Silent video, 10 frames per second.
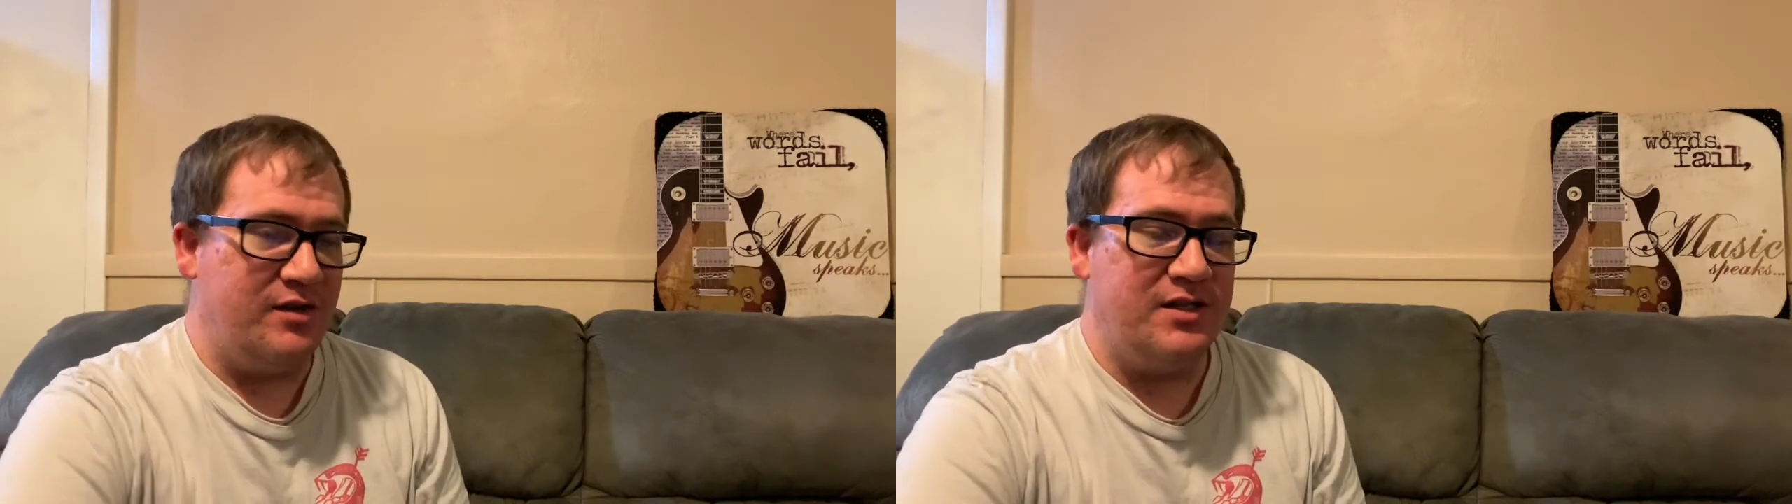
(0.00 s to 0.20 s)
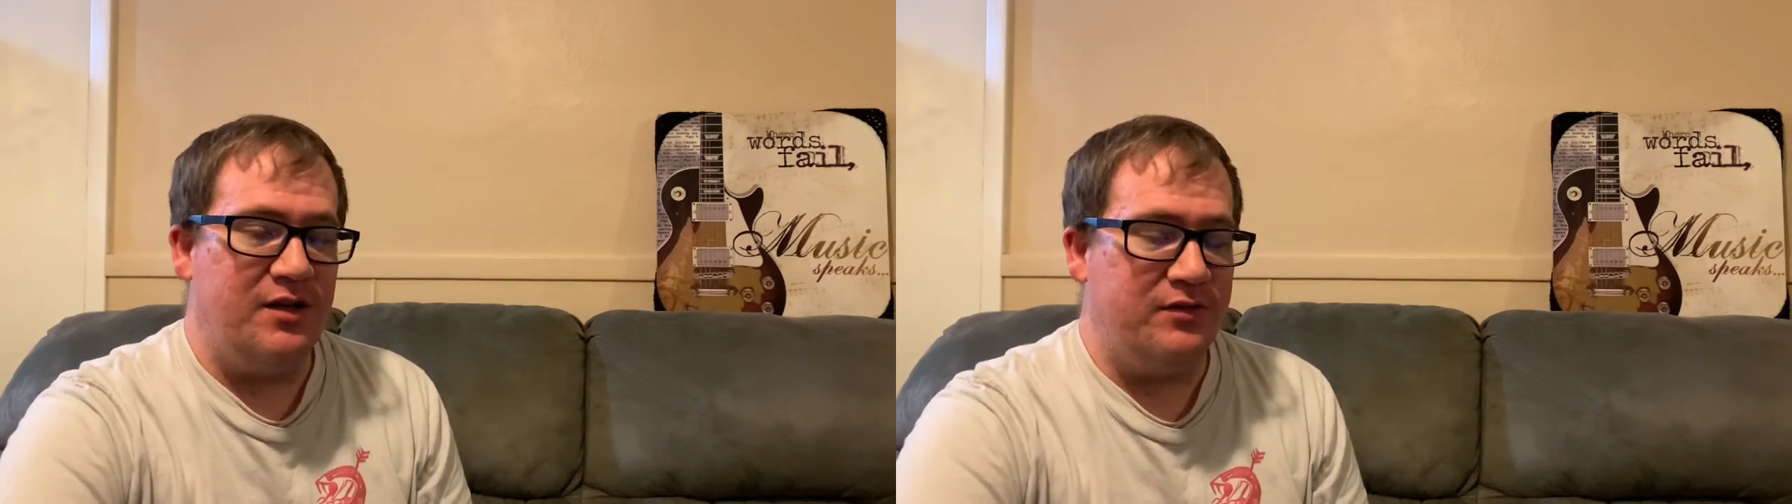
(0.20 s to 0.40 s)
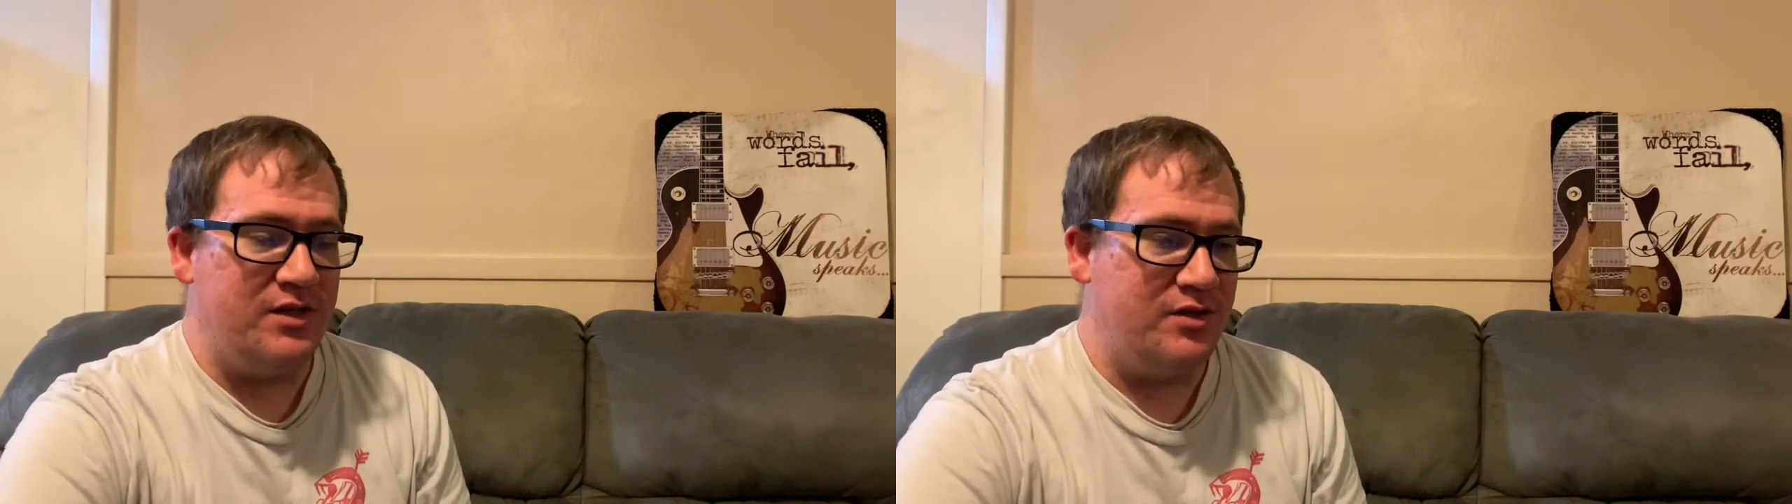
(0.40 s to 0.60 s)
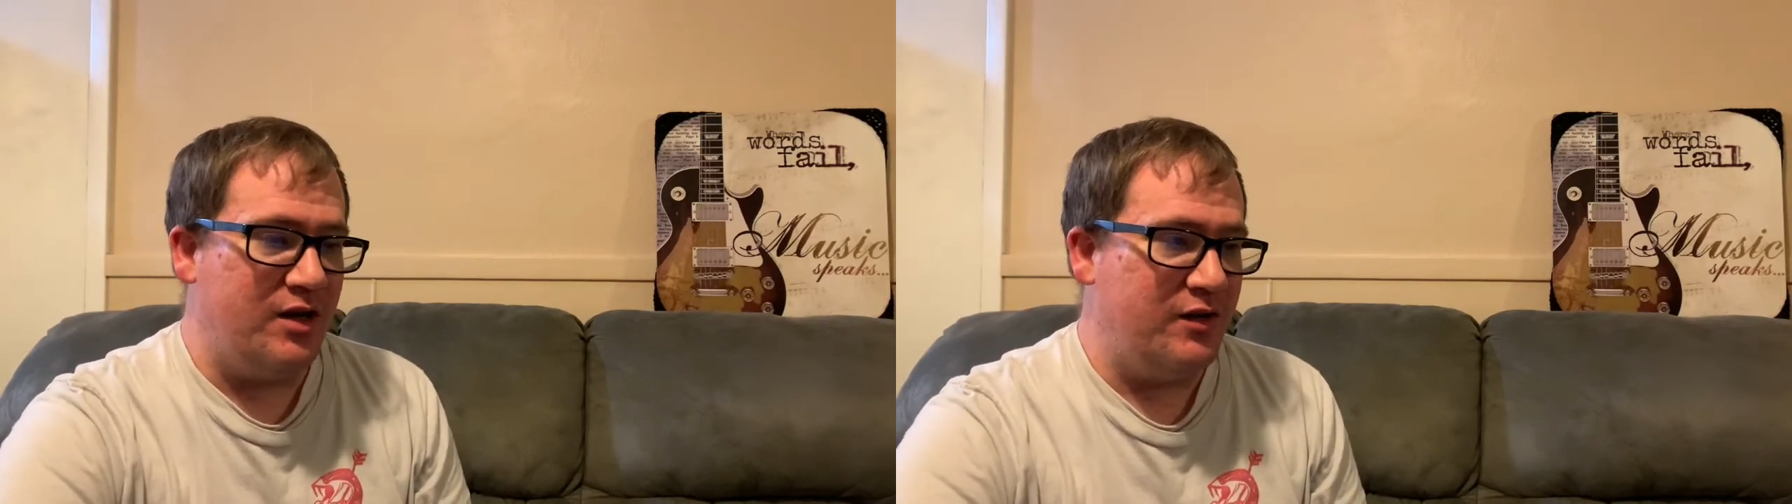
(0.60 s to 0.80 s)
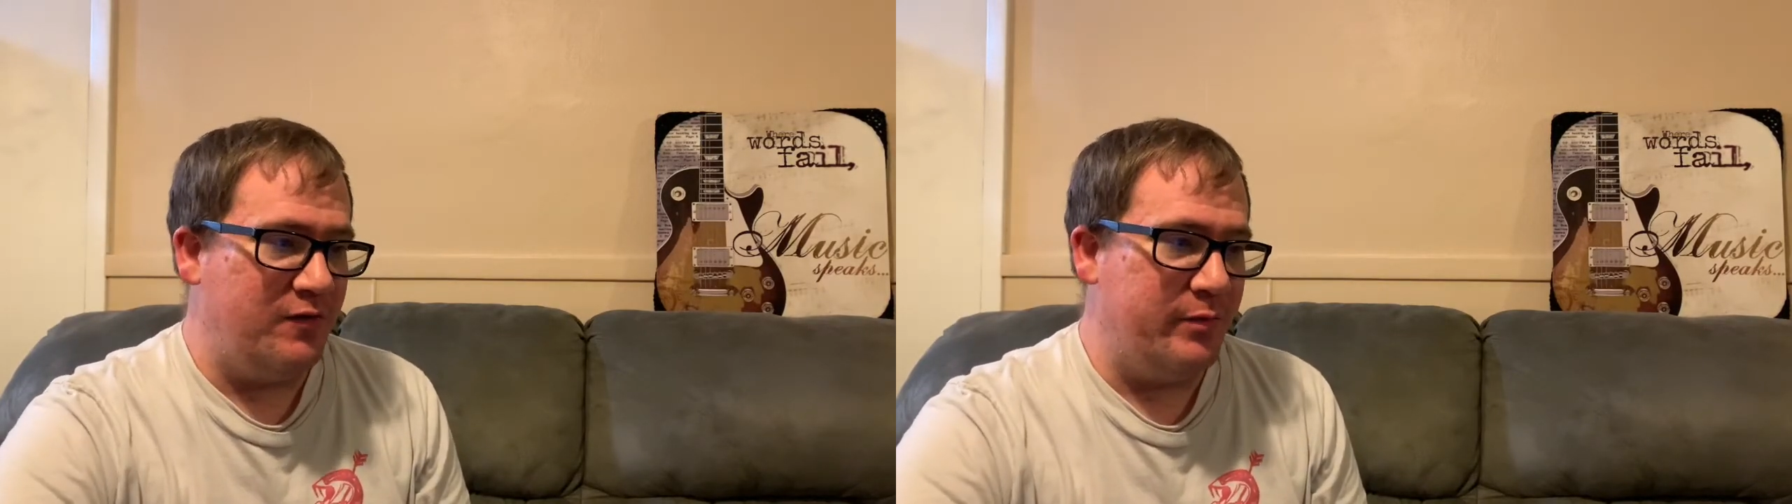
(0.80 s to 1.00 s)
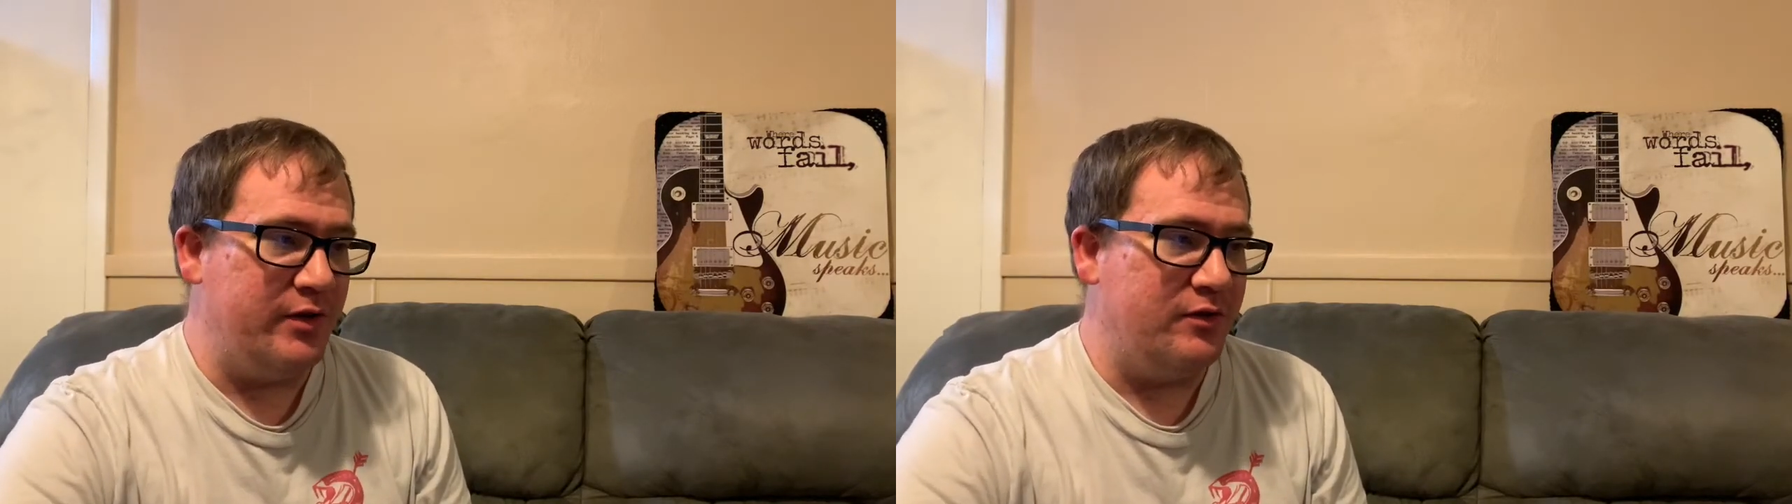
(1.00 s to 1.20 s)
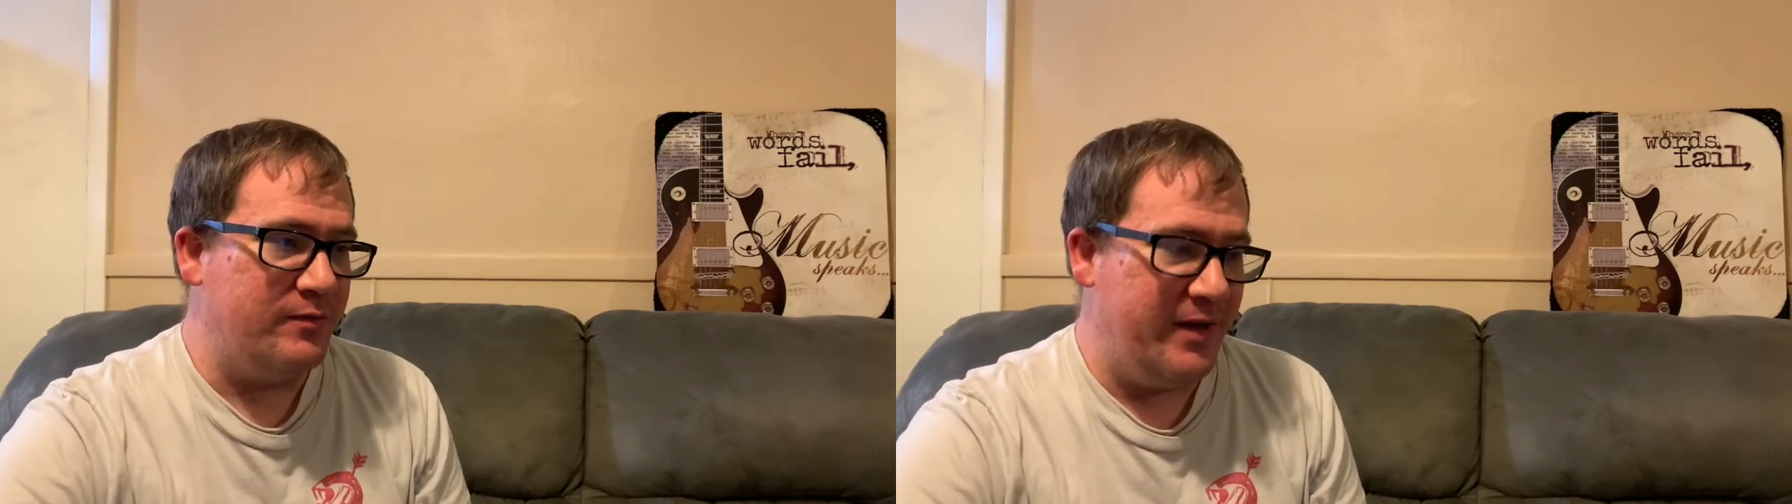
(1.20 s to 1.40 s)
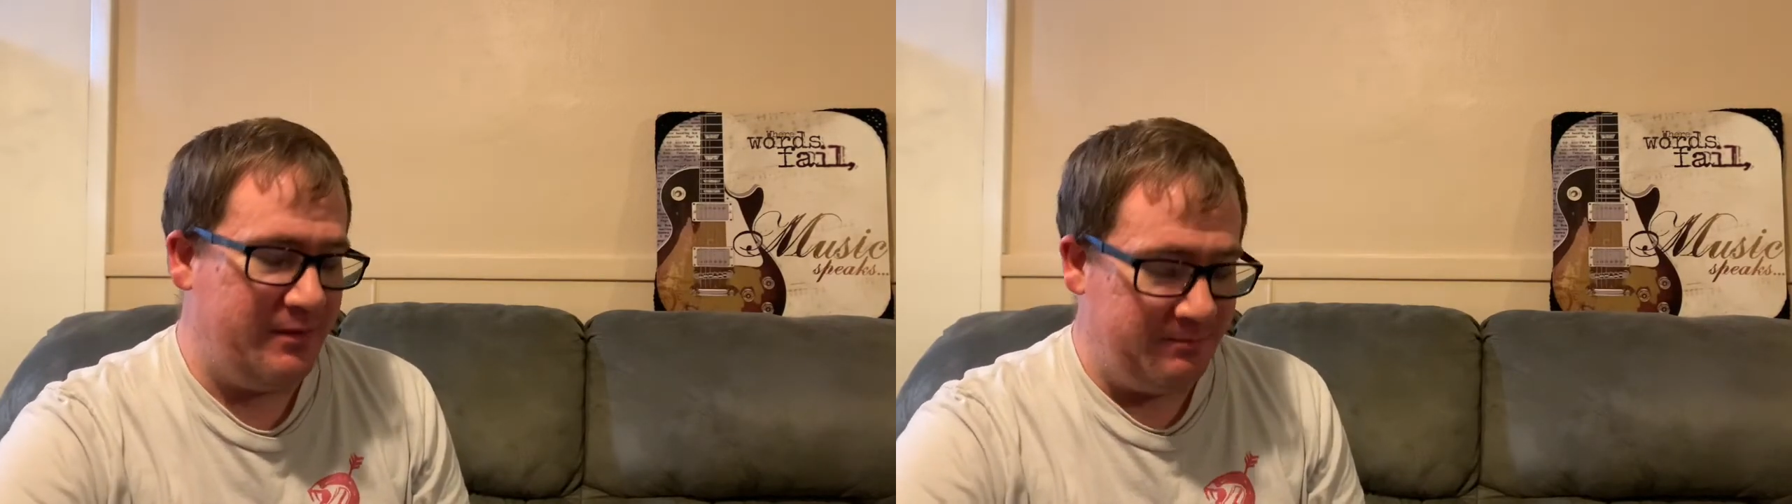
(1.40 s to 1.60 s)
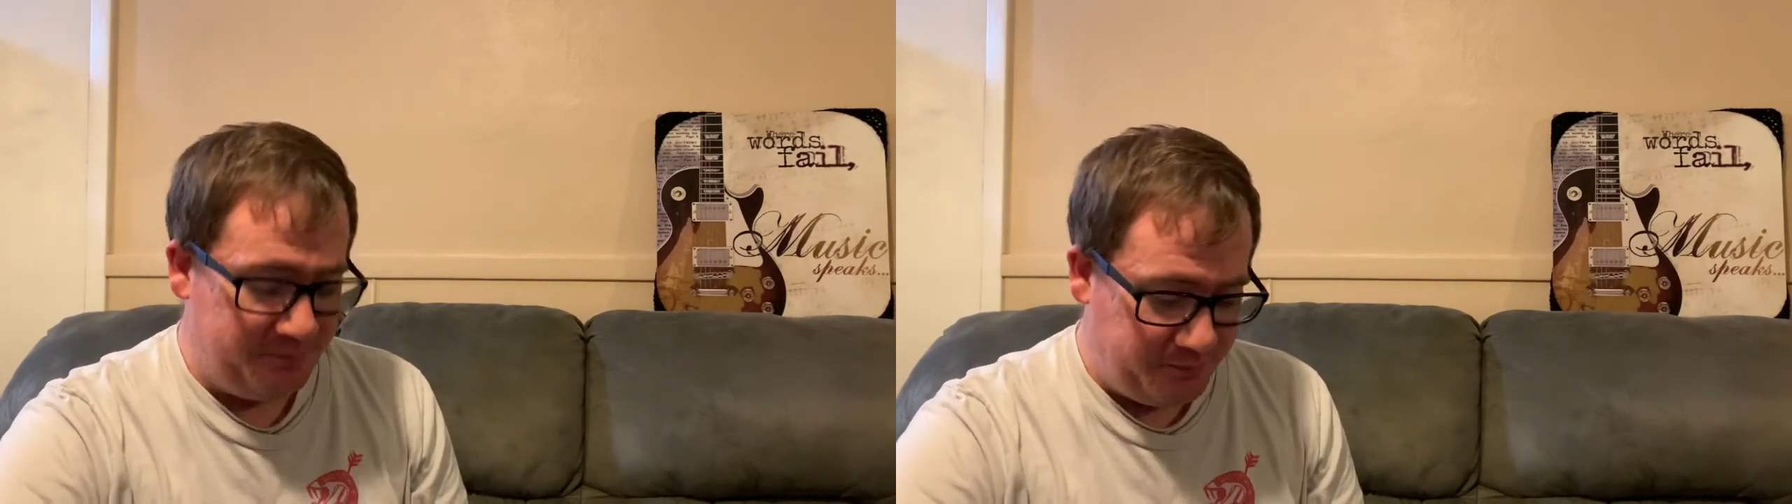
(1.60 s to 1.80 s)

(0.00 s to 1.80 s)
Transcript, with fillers: self-destructive, but look, man,